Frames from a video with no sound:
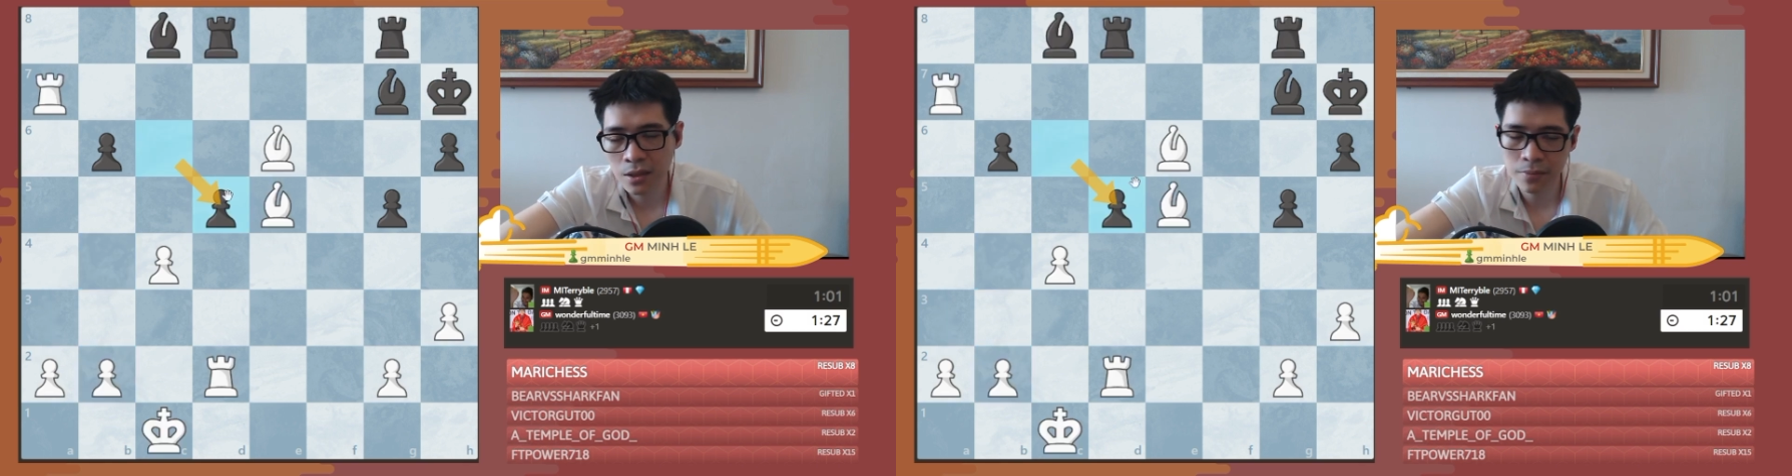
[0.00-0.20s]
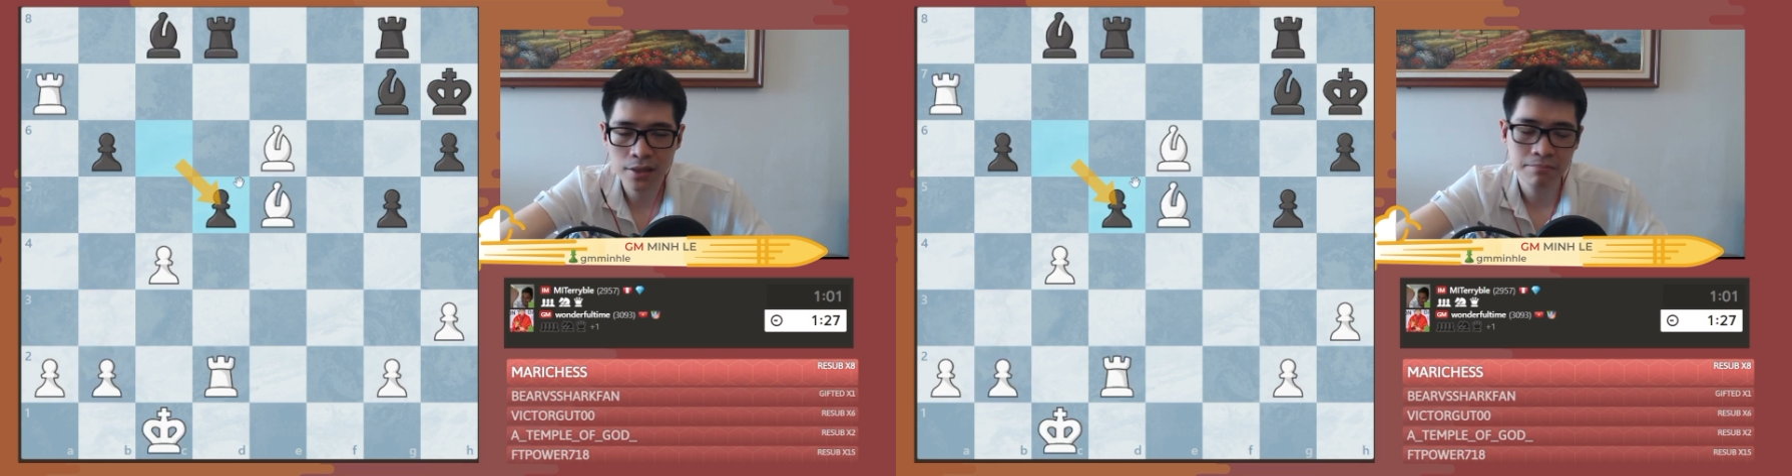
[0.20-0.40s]

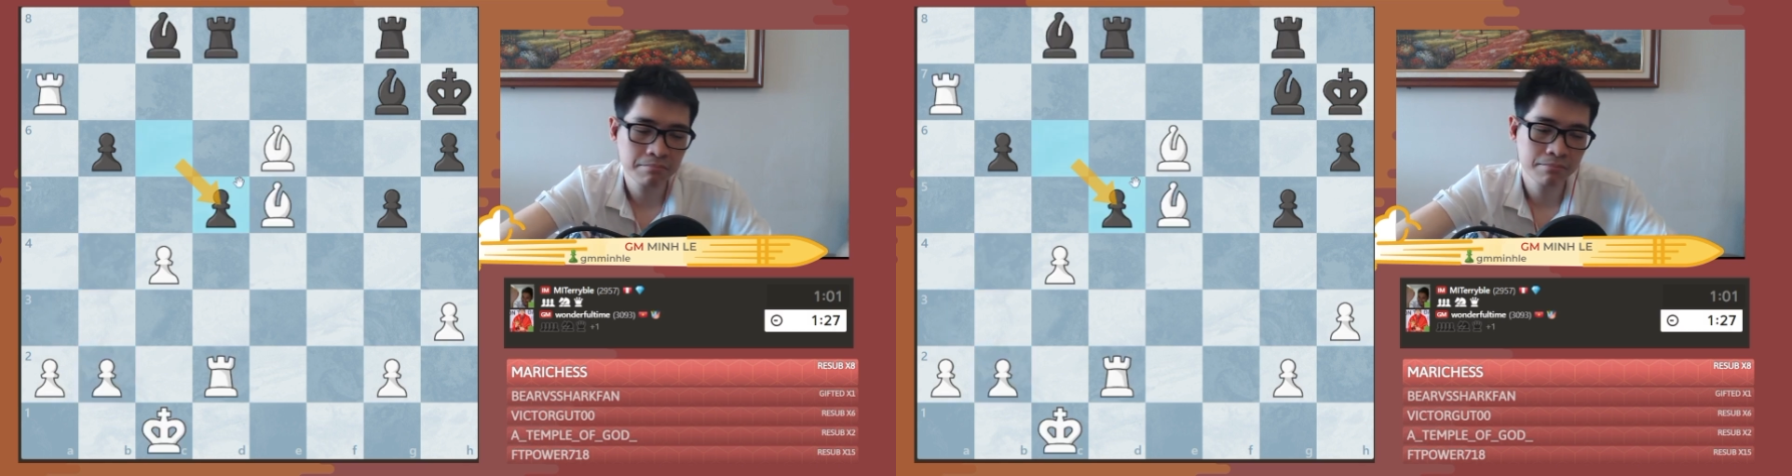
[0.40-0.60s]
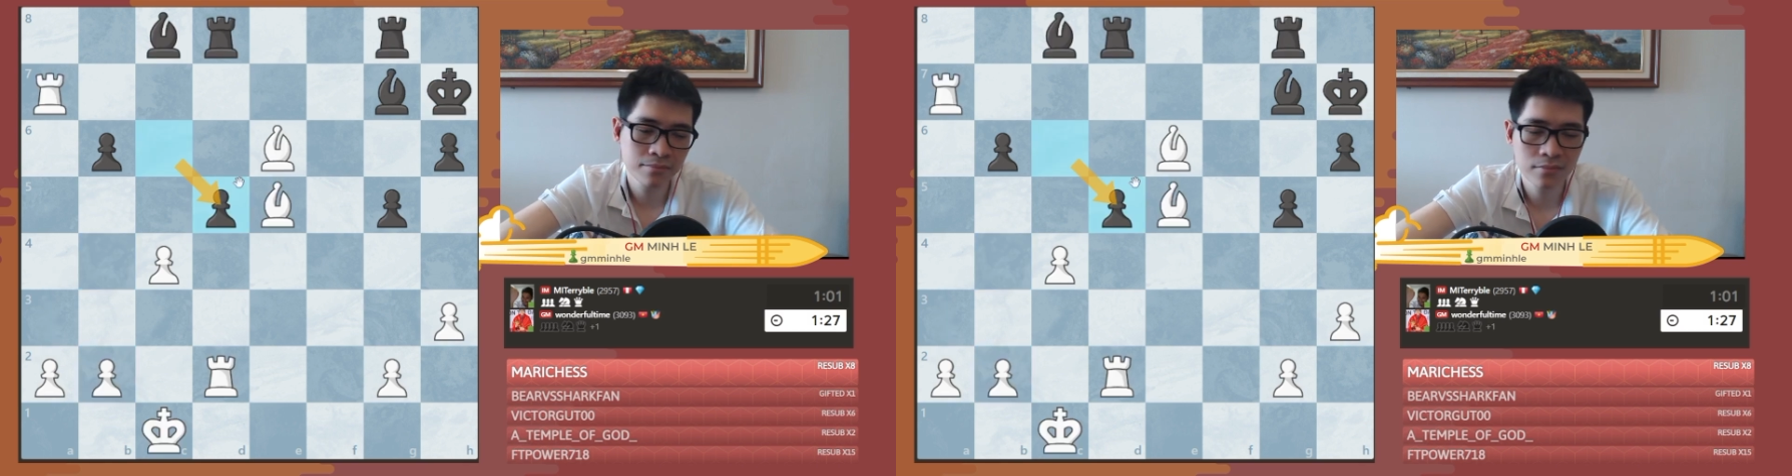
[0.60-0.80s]
but
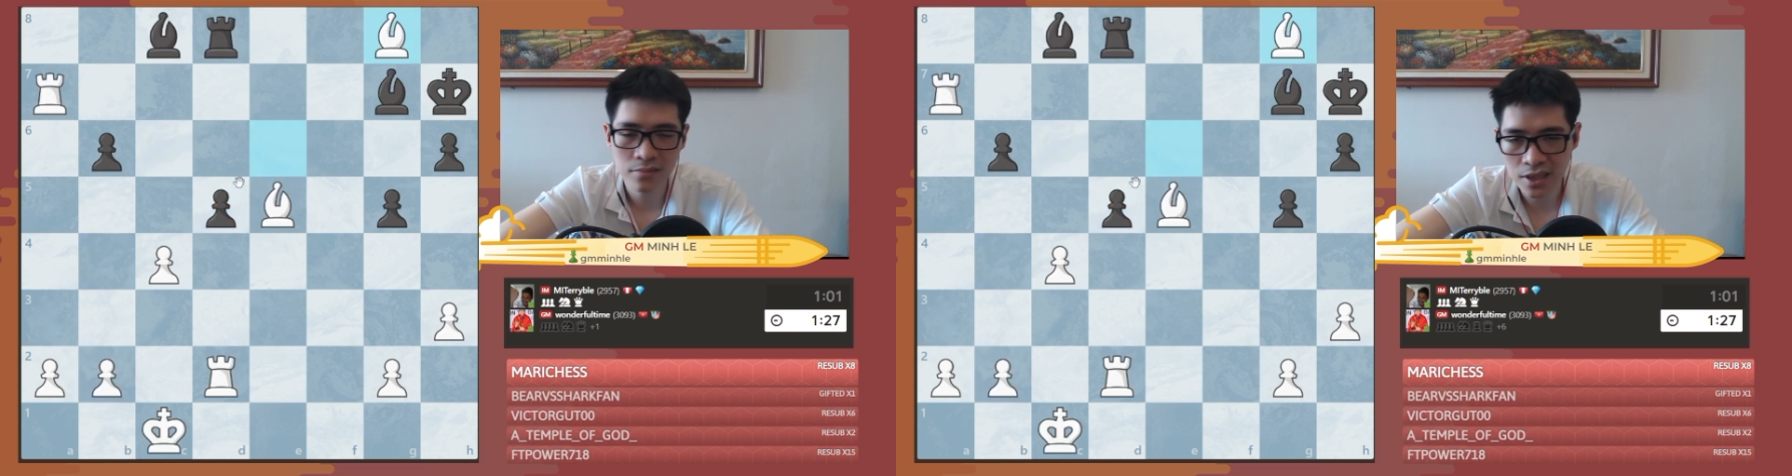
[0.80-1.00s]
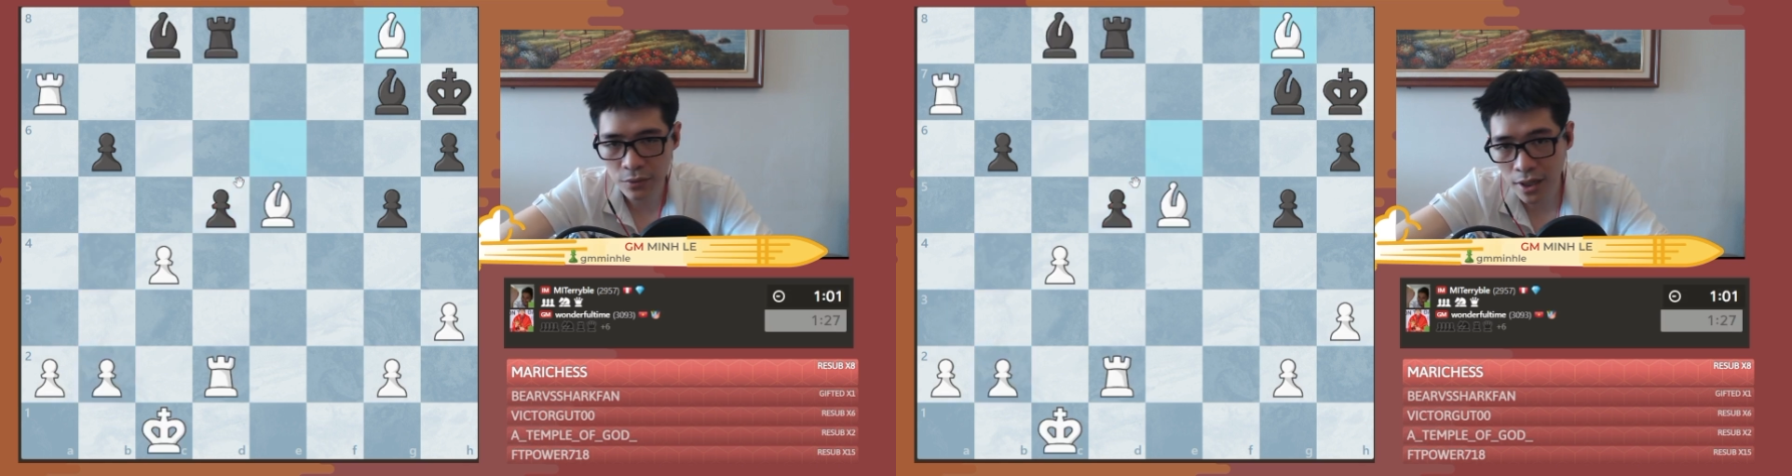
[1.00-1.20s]

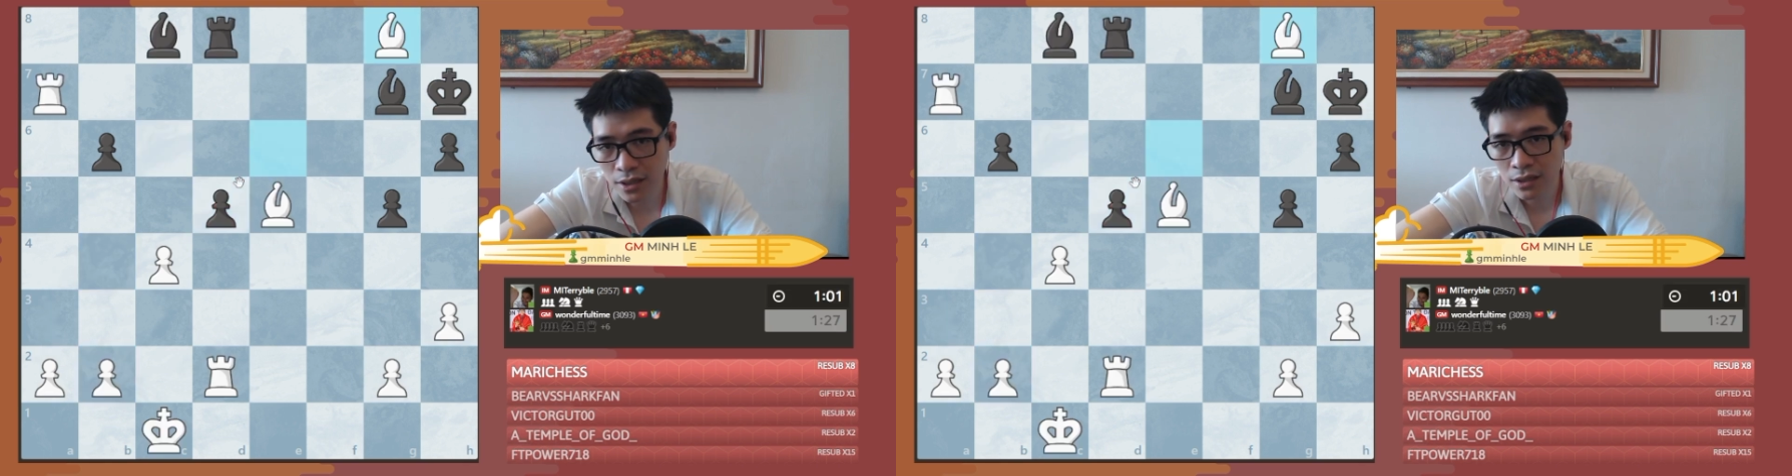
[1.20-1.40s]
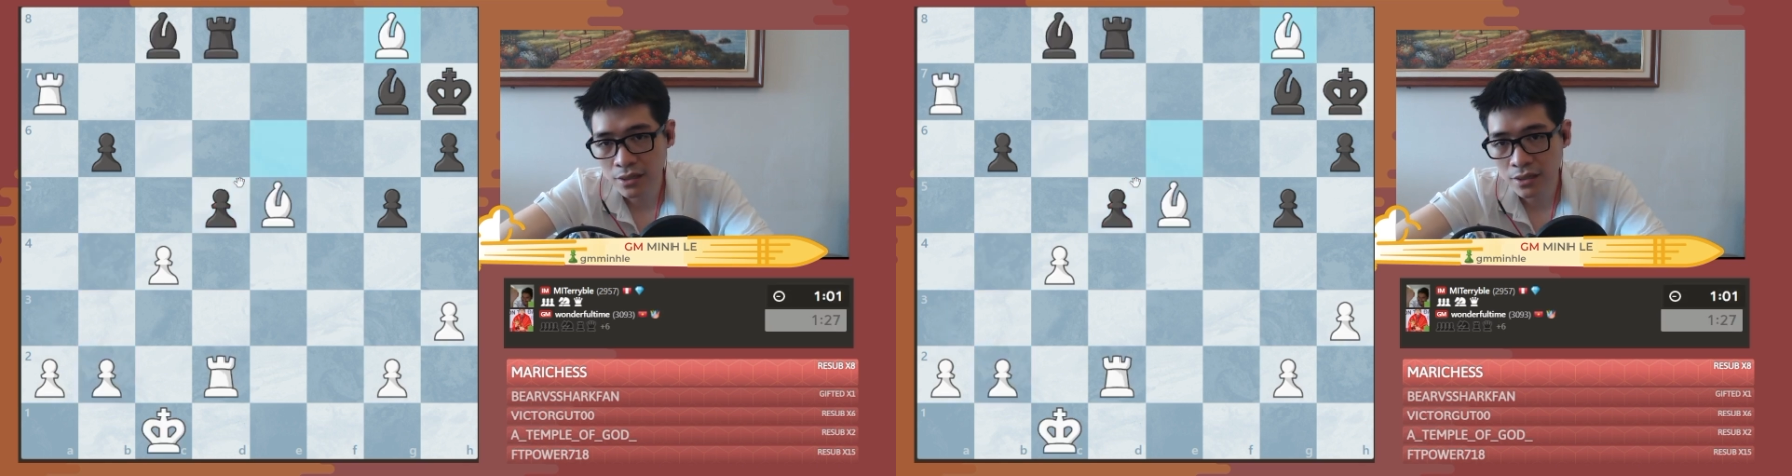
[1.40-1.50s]
this one